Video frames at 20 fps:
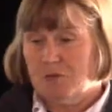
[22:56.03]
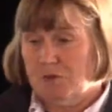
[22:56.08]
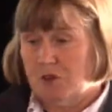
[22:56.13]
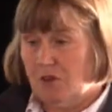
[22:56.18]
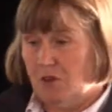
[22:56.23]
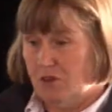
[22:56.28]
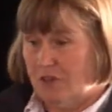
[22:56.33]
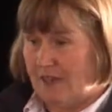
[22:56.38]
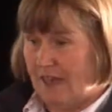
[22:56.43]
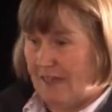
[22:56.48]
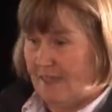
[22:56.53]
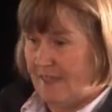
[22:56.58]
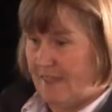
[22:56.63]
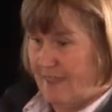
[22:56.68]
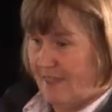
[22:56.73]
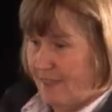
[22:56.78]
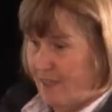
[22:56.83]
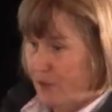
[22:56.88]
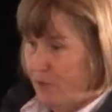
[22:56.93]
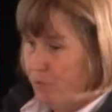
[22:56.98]
some of those
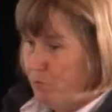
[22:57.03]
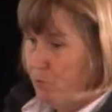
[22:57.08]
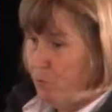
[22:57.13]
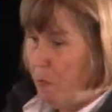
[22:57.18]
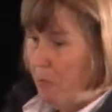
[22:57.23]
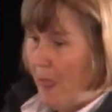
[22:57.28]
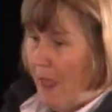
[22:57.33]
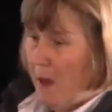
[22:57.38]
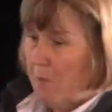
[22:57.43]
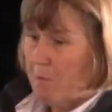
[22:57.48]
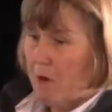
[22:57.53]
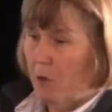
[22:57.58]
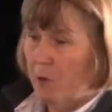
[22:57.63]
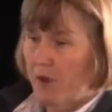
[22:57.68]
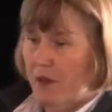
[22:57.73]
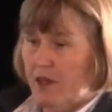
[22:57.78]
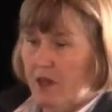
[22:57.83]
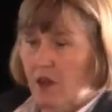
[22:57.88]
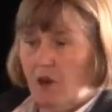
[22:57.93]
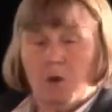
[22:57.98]
ideas. But
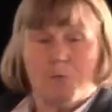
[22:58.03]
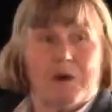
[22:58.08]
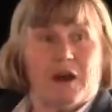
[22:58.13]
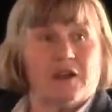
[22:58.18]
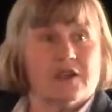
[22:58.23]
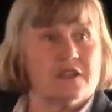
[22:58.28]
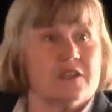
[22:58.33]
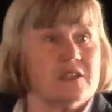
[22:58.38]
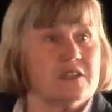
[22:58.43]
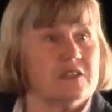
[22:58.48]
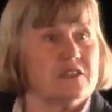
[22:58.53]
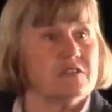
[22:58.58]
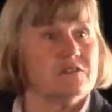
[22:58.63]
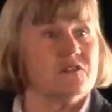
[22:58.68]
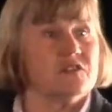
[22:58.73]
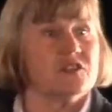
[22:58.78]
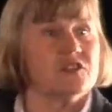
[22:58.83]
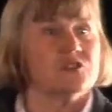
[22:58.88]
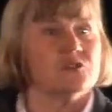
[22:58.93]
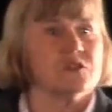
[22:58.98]
what we know about
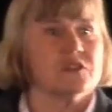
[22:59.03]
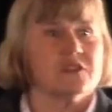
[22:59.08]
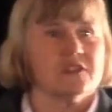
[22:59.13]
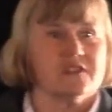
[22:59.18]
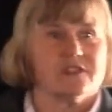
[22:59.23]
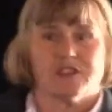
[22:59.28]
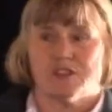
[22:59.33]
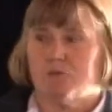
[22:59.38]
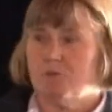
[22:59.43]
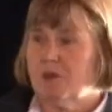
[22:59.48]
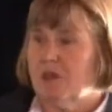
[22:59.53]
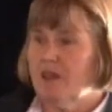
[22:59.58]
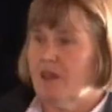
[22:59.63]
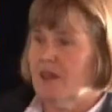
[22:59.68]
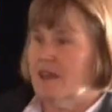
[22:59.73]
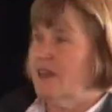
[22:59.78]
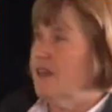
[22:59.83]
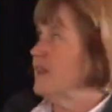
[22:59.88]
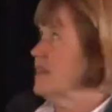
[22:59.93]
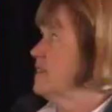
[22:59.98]
individualism
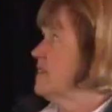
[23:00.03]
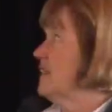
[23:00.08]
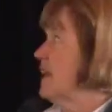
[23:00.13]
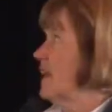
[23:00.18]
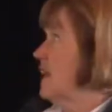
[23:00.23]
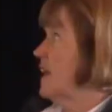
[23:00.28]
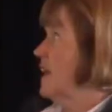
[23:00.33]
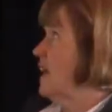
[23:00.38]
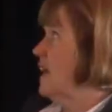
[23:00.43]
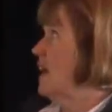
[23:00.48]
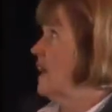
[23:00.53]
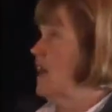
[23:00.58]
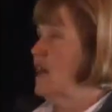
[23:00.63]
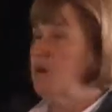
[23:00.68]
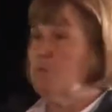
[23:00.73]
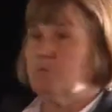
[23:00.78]
is that